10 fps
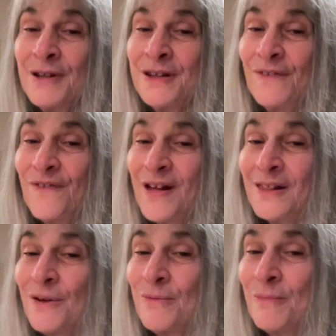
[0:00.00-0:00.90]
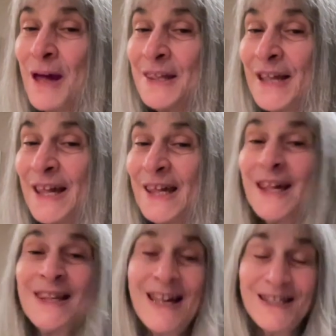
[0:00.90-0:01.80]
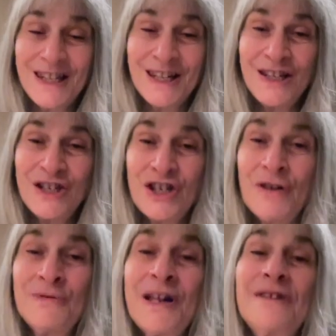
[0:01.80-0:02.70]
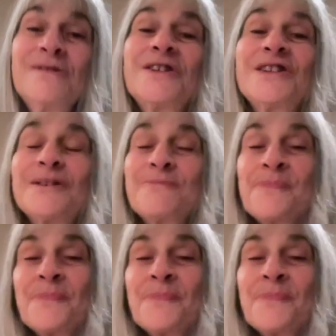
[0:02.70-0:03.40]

when you follow my link, and that's in the show notes,